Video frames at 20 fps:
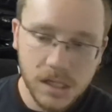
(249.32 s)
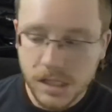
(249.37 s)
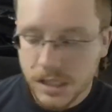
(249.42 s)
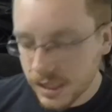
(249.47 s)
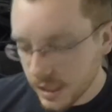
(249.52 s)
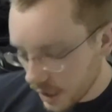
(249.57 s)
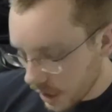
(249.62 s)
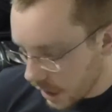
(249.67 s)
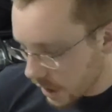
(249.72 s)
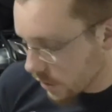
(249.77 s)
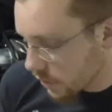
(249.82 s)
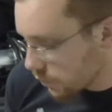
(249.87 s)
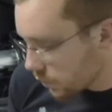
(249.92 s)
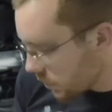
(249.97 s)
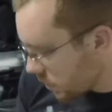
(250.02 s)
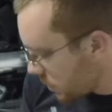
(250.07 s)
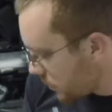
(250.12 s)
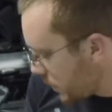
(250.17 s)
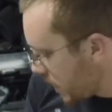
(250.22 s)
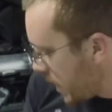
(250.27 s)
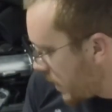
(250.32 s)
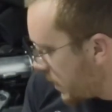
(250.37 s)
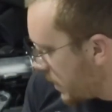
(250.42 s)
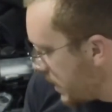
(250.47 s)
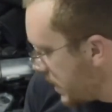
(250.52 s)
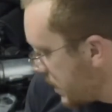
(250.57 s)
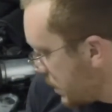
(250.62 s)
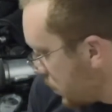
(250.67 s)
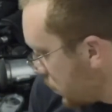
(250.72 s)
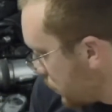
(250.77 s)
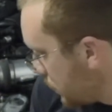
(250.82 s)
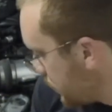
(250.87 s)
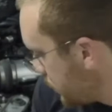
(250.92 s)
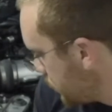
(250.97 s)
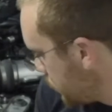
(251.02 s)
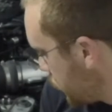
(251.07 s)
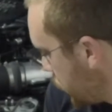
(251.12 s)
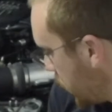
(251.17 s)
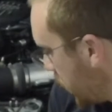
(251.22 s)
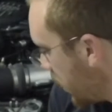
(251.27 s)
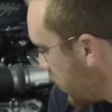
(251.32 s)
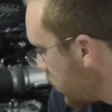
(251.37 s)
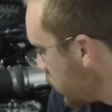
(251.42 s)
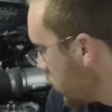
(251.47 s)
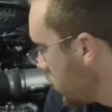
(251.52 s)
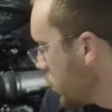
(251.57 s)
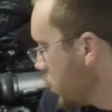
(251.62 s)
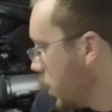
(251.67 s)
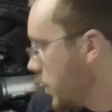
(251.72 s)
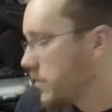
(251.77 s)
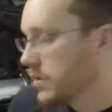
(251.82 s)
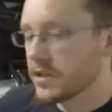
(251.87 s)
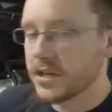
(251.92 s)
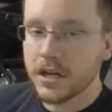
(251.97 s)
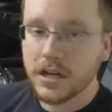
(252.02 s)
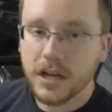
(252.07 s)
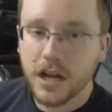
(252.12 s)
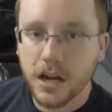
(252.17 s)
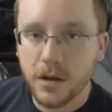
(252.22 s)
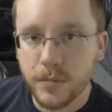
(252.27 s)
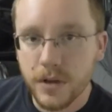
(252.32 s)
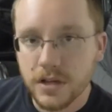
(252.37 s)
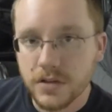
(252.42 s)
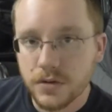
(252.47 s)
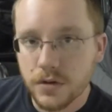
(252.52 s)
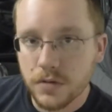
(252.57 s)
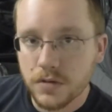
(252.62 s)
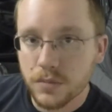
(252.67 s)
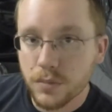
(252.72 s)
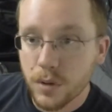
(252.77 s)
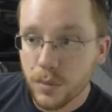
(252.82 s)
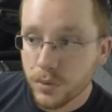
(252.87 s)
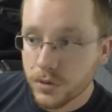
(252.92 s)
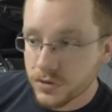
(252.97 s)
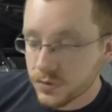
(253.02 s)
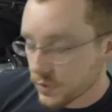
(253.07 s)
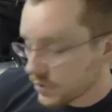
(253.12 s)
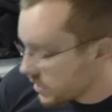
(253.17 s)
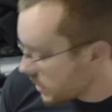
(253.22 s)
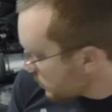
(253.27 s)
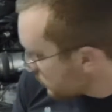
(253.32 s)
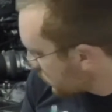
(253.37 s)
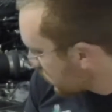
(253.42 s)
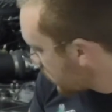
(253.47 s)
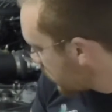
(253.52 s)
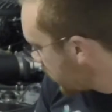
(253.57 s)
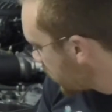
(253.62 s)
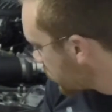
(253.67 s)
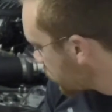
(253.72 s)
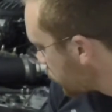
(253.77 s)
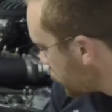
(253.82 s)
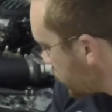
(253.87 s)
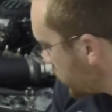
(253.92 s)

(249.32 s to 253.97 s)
kind of where I'm at now, but I'm just going to kind of mess around with the bumper, switch out the connector